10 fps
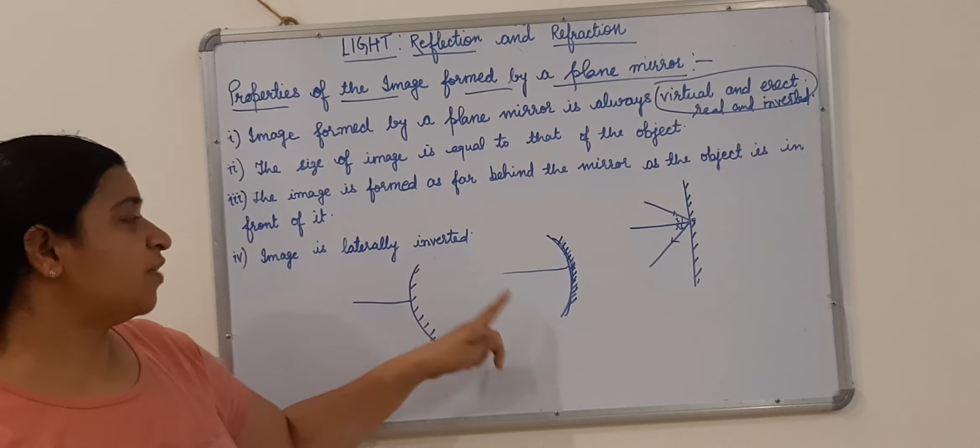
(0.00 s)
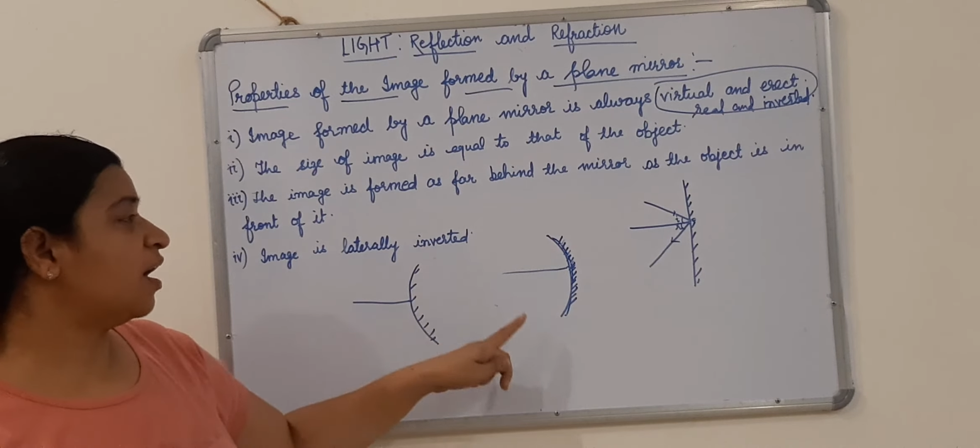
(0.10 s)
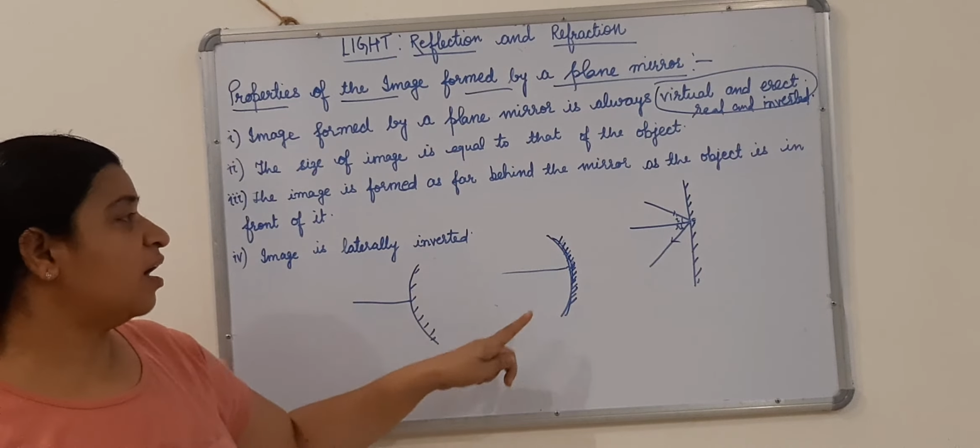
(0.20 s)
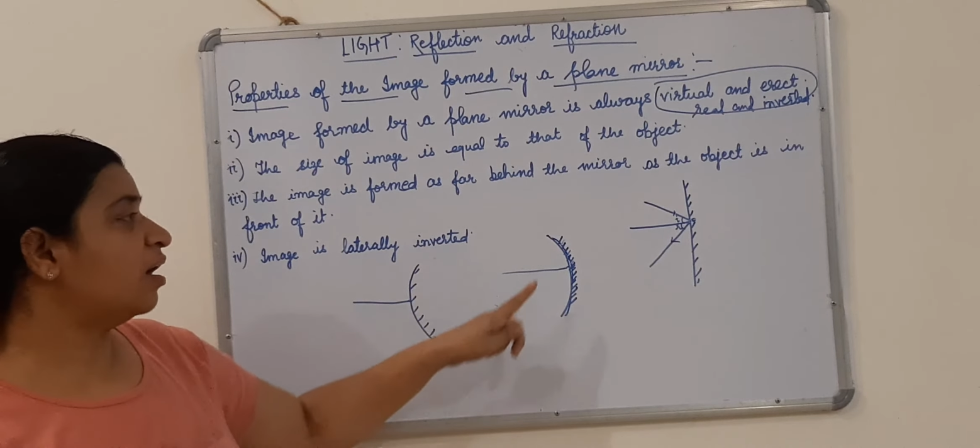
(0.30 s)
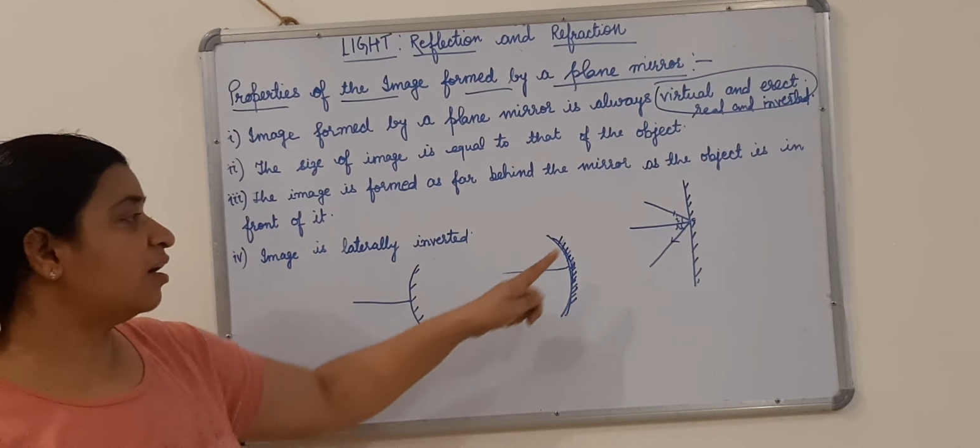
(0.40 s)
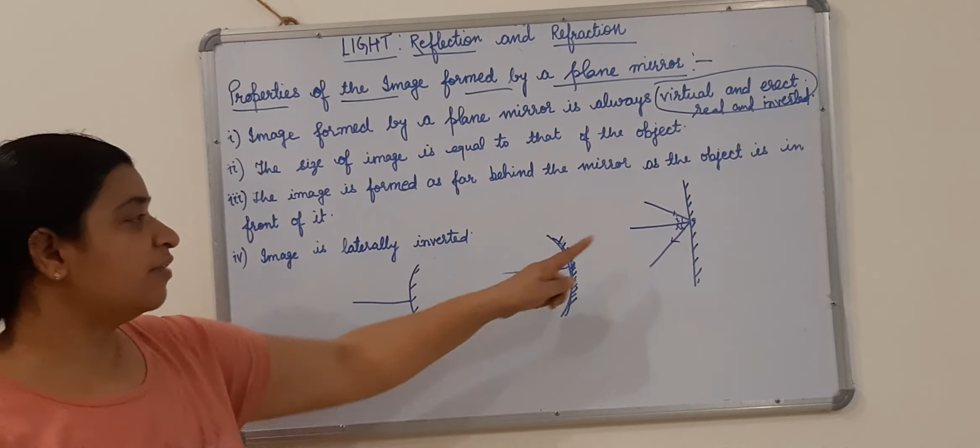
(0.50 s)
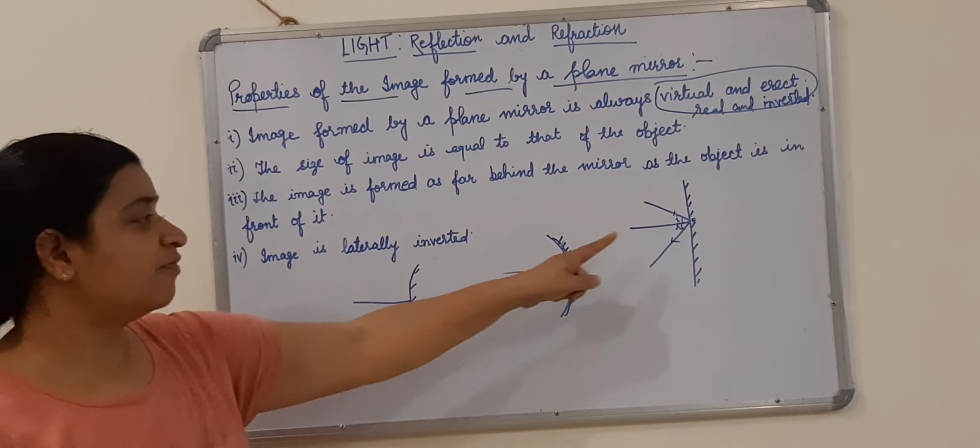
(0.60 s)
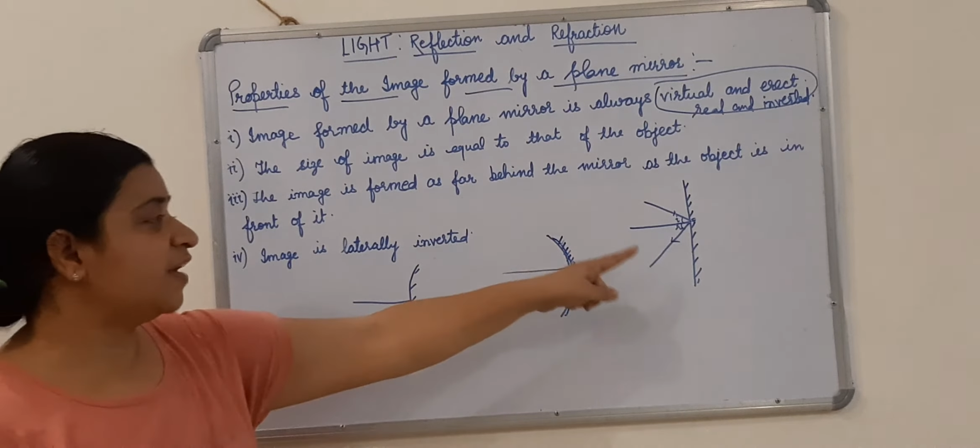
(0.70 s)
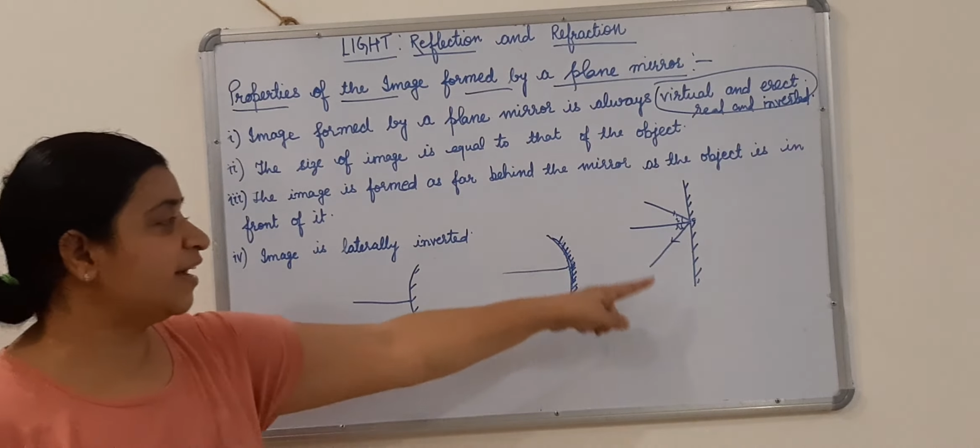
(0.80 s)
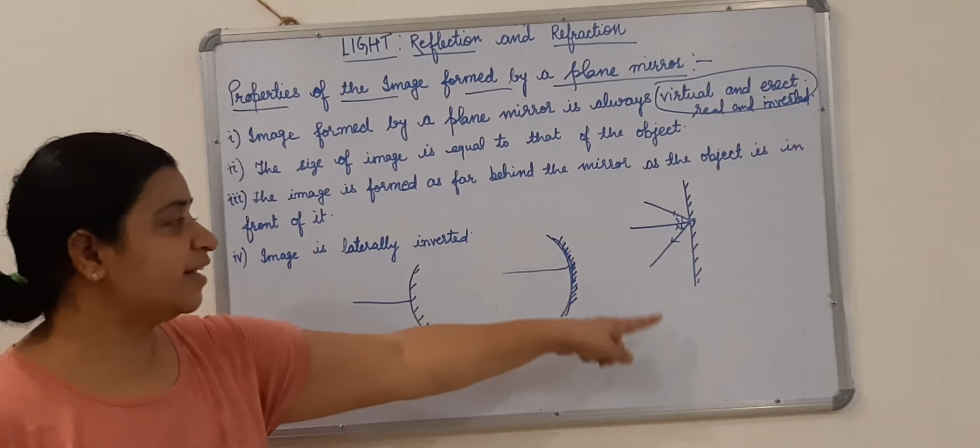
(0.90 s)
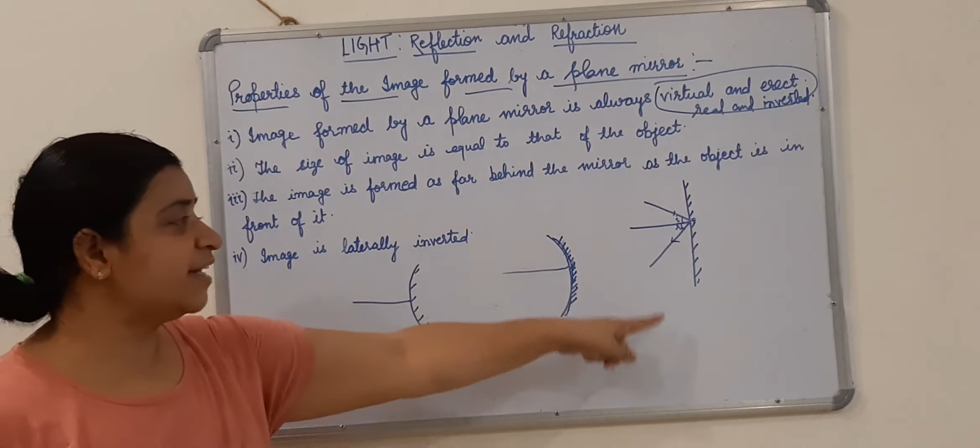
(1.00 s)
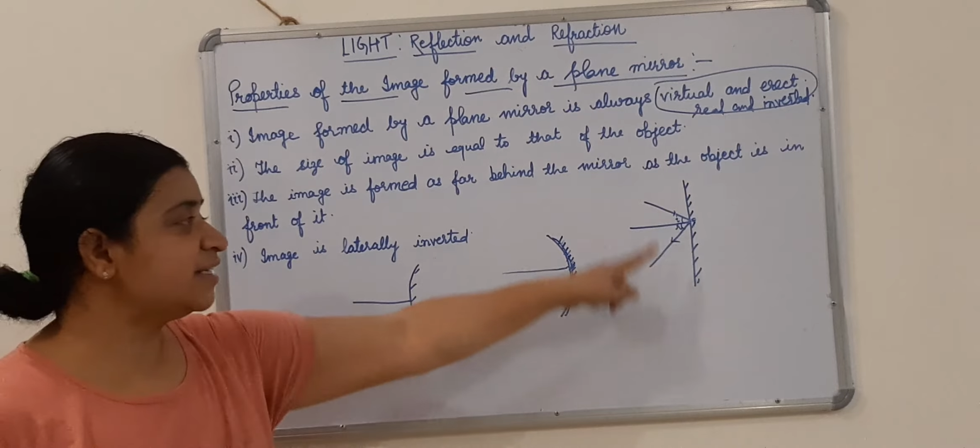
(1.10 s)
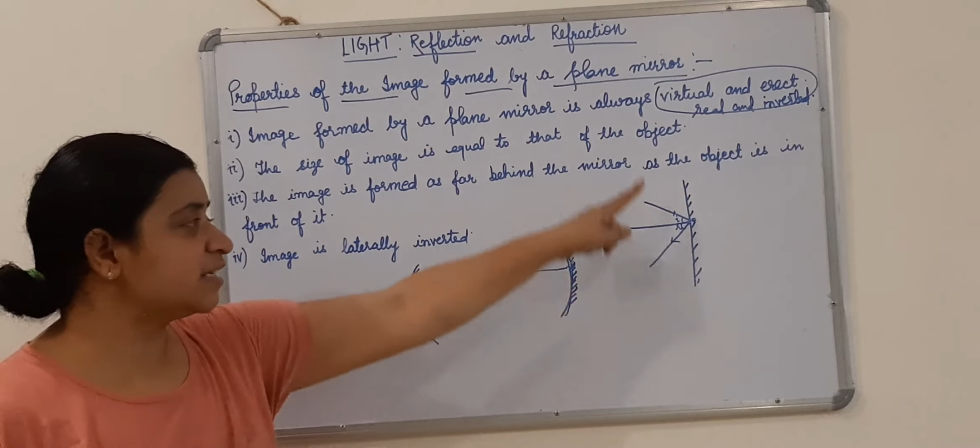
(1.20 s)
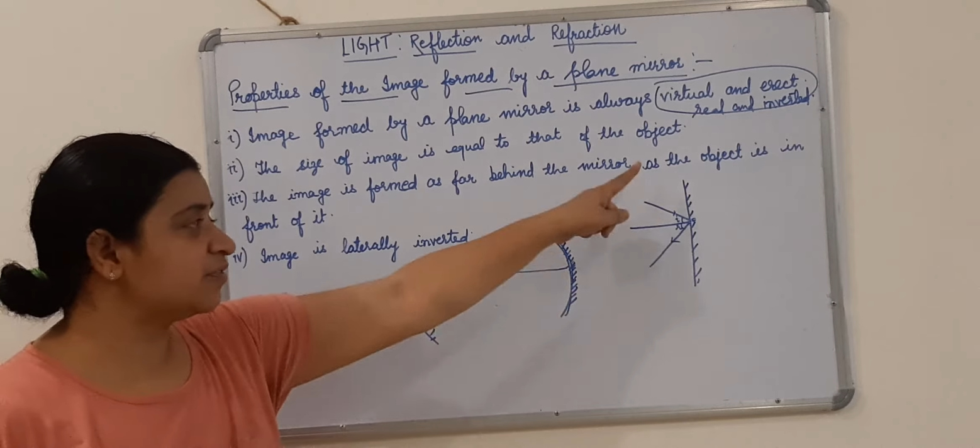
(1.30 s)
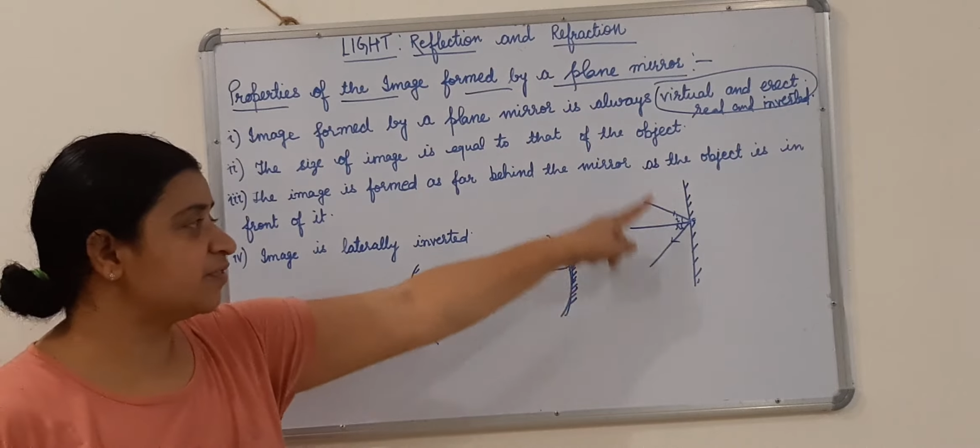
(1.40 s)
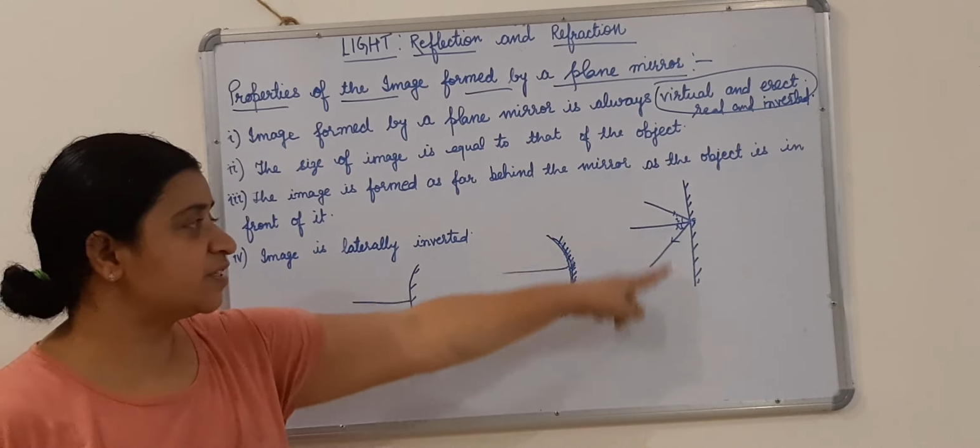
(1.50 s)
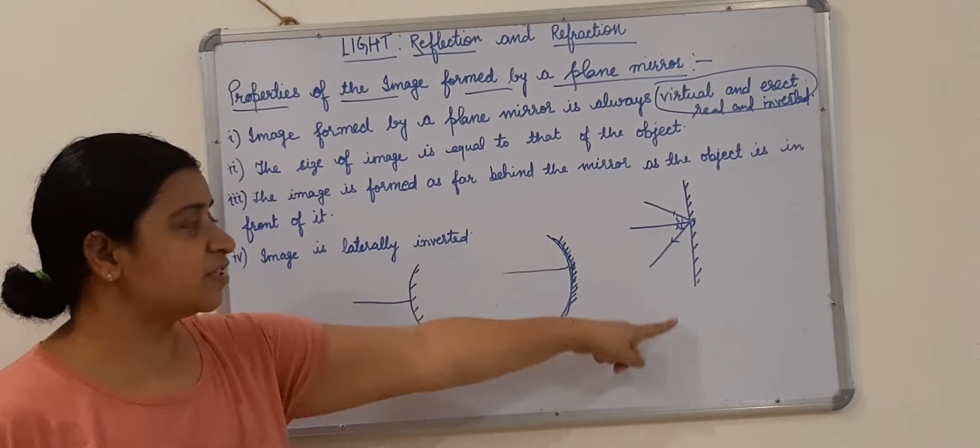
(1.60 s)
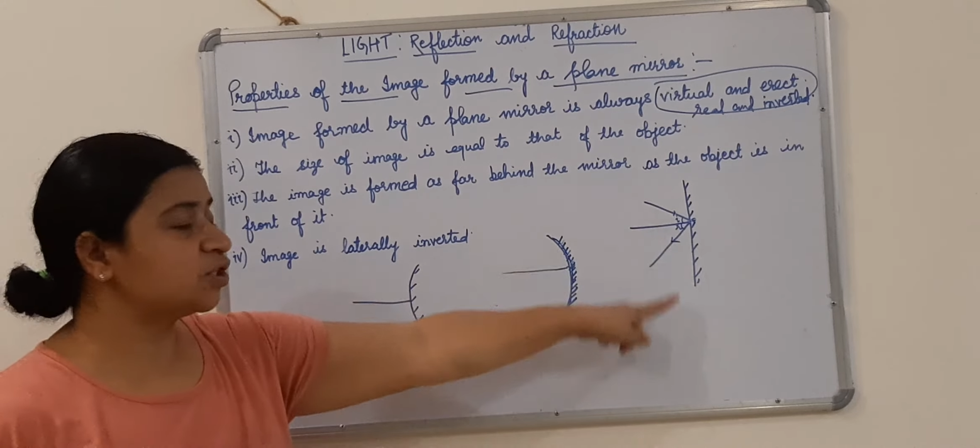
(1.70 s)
our reflecting surface is